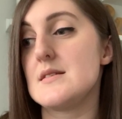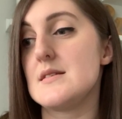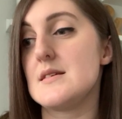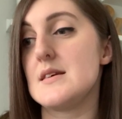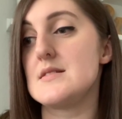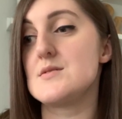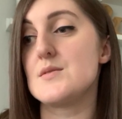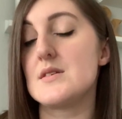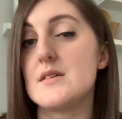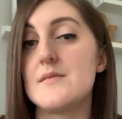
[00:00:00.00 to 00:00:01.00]
he's
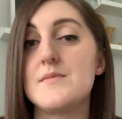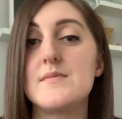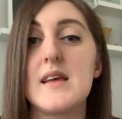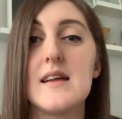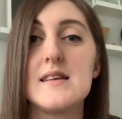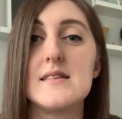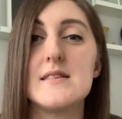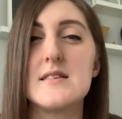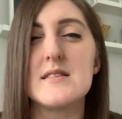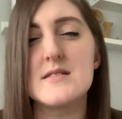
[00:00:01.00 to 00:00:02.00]
sort of getting
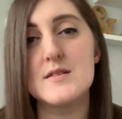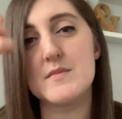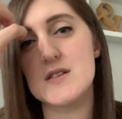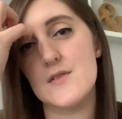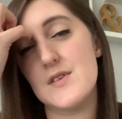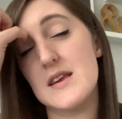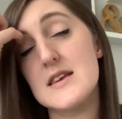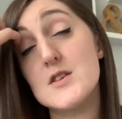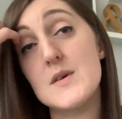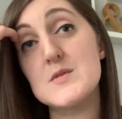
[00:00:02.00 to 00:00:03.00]
into some stuff that
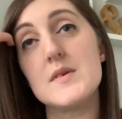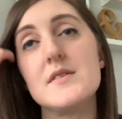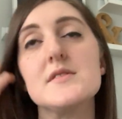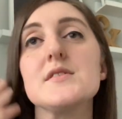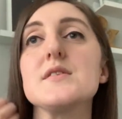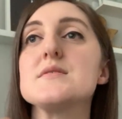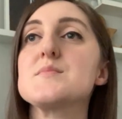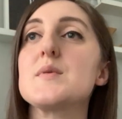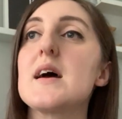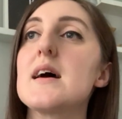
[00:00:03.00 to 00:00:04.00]
he's always wanted to do as
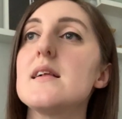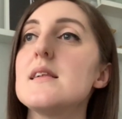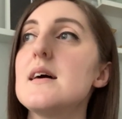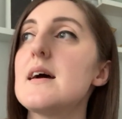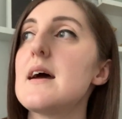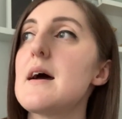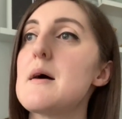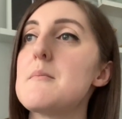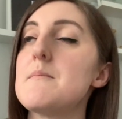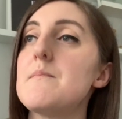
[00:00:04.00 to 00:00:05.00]
well.
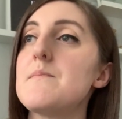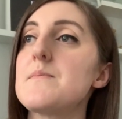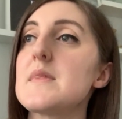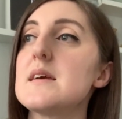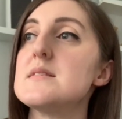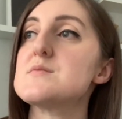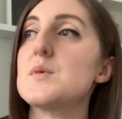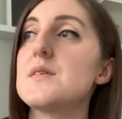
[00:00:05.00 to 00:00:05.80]
He's